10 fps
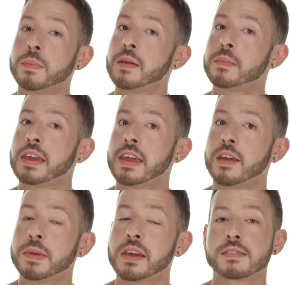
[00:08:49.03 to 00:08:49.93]
me in my
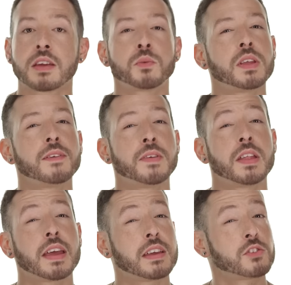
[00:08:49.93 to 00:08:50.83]
kit because I really
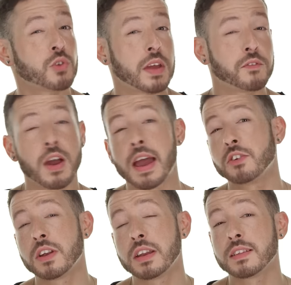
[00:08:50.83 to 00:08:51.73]
feel like it's great for
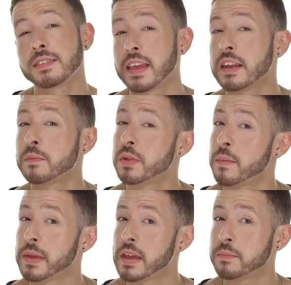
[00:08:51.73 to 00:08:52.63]
hydrating the skin and
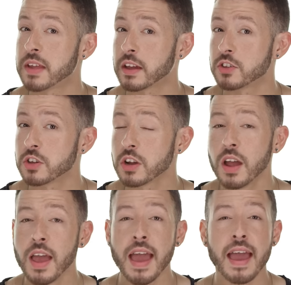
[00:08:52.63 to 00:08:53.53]
plumping up texture.
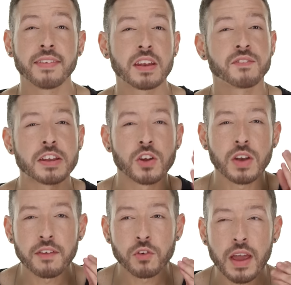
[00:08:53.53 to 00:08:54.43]
And then if
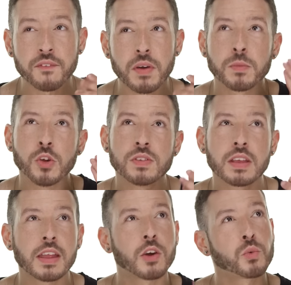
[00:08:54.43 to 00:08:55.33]
I'm
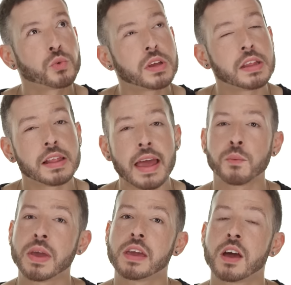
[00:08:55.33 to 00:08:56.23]
using like a really
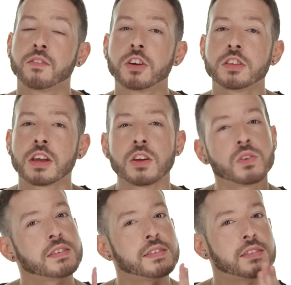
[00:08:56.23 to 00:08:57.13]
lightweight coverage, I
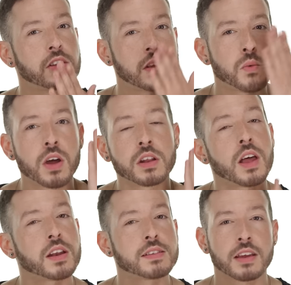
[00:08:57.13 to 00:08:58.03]
don't necessarily want a
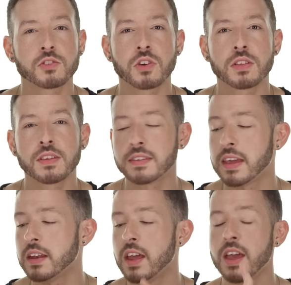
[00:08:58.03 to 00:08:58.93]
lot of texture on the
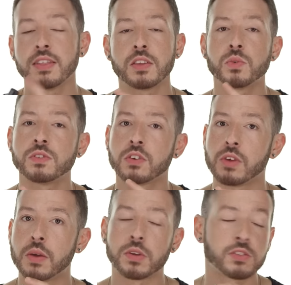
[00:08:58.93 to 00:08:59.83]
skin, this one's a
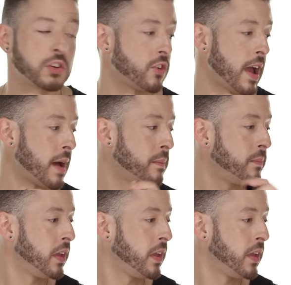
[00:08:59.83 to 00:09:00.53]
great one to grab.